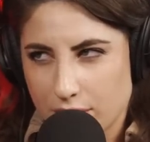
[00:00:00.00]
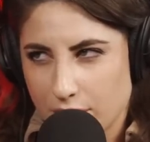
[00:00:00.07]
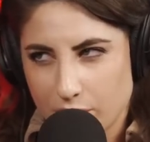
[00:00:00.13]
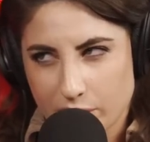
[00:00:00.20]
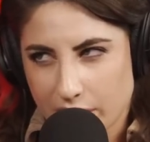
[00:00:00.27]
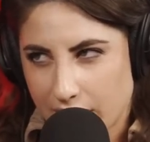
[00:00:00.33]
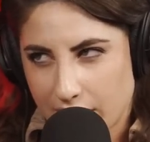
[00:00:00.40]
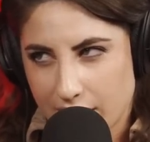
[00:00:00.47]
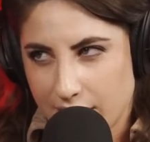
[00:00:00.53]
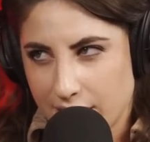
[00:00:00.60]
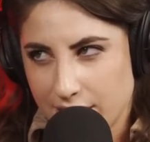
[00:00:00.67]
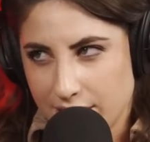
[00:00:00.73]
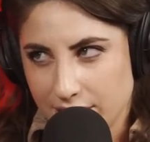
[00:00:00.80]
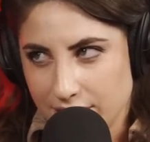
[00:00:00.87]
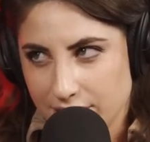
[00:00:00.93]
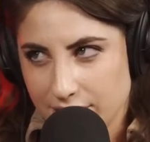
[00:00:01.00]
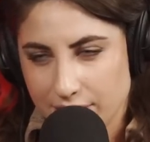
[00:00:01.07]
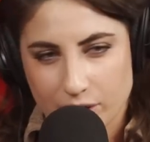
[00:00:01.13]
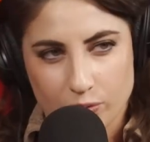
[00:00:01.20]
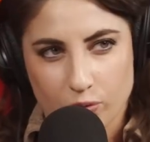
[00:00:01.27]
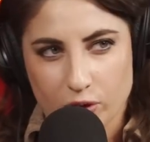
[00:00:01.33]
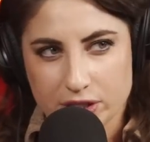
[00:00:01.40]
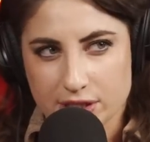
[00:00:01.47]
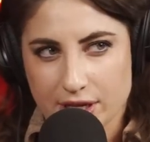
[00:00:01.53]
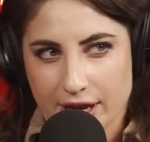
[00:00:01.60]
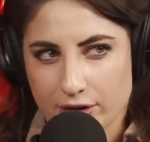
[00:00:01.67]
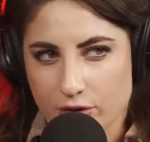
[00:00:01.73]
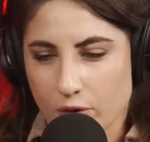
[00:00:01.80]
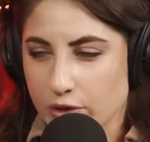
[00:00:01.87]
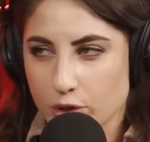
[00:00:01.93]
okay. Like, I
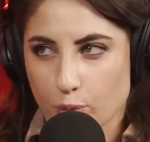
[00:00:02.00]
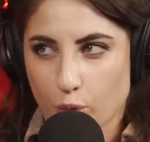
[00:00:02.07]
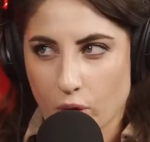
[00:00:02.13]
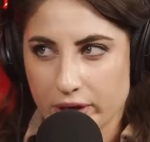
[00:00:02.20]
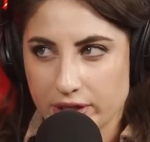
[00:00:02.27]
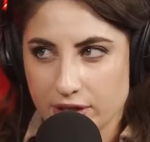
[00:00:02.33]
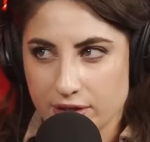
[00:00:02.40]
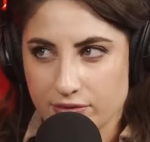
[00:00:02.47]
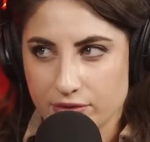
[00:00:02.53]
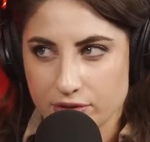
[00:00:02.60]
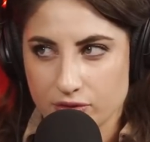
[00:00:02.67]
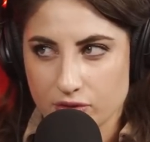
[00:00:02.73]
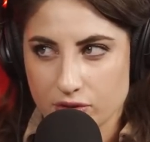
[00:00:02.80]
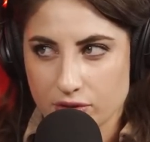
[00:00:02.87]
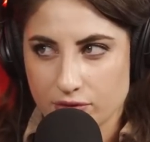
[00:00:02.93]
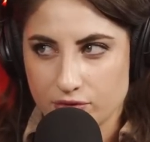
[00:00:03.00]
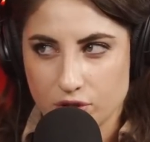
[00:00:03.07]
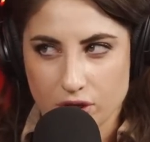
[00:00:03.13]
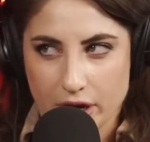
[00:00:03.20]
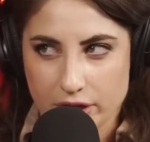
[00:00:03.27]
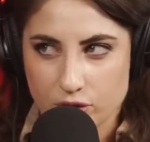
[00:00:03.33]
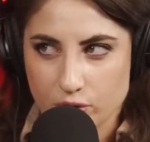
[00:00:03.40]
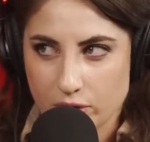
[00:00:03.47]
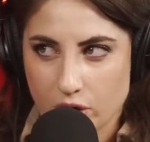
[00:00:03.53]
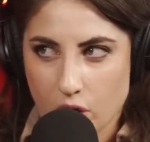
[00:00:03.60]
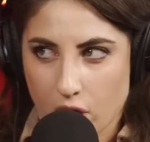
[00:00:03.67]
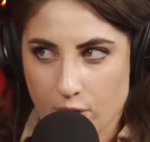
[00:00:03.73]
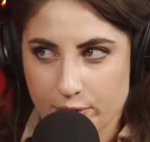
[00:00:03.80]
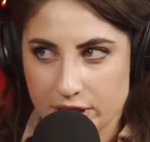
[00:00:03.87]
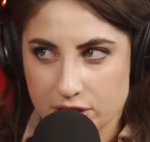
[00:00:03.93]
don't know what the point of not doing
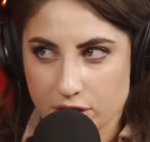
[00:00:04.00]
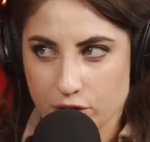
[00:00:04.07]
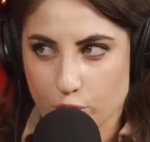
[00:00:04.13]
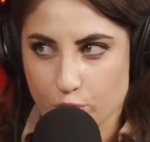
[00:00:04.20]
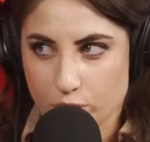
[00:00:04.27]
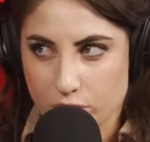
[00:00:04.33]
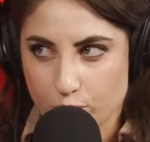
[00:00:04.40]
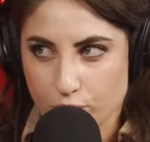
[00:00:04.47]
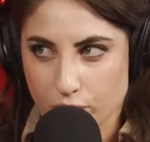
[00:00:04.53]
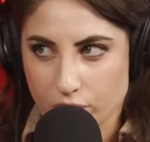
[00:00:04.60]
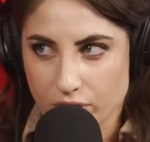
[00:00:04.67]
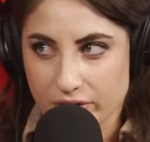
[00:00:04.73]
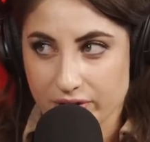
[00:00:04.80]
comedy to other people.